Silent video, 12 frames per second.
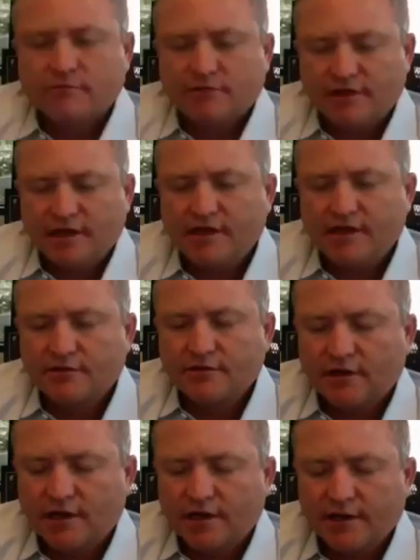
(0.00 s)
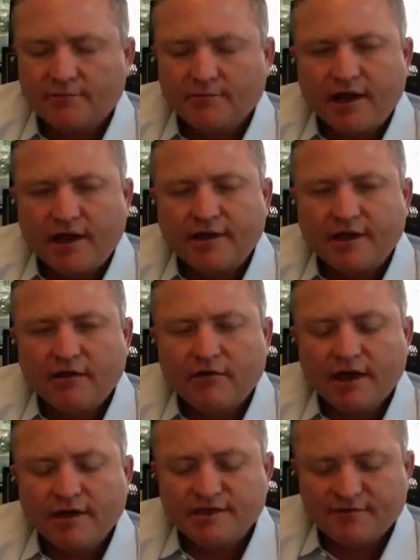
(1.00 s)
thank you. Now,
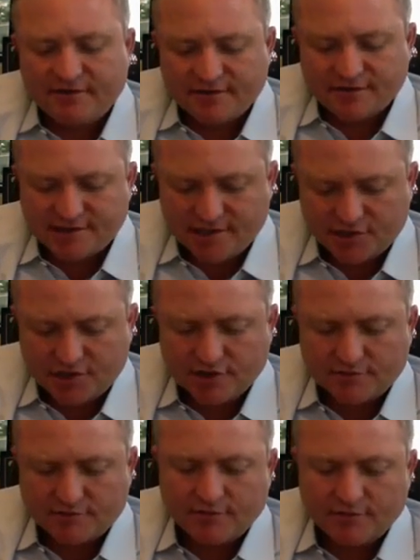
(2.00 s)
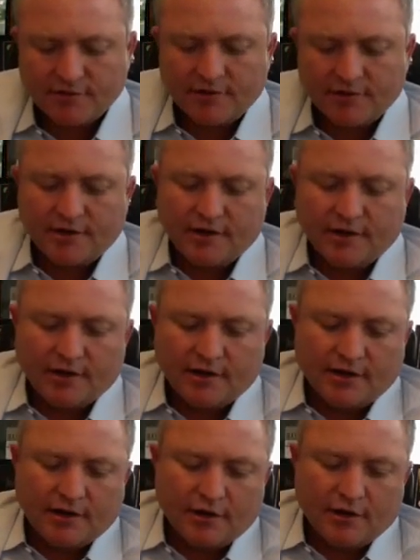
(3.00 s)
as a physician,
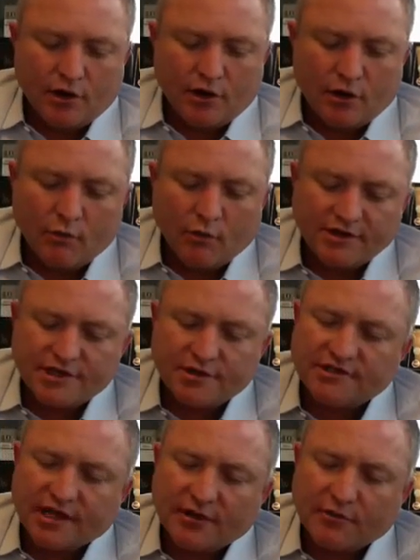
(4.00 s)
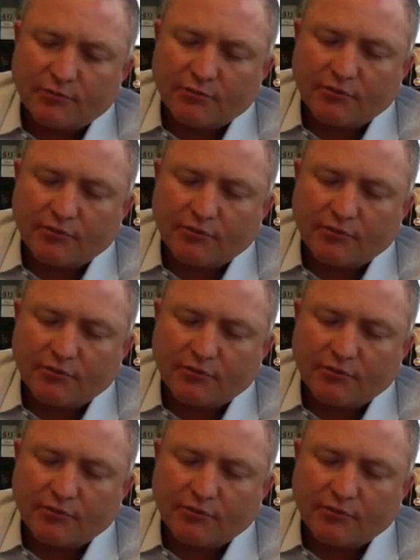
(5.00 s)
what do you tell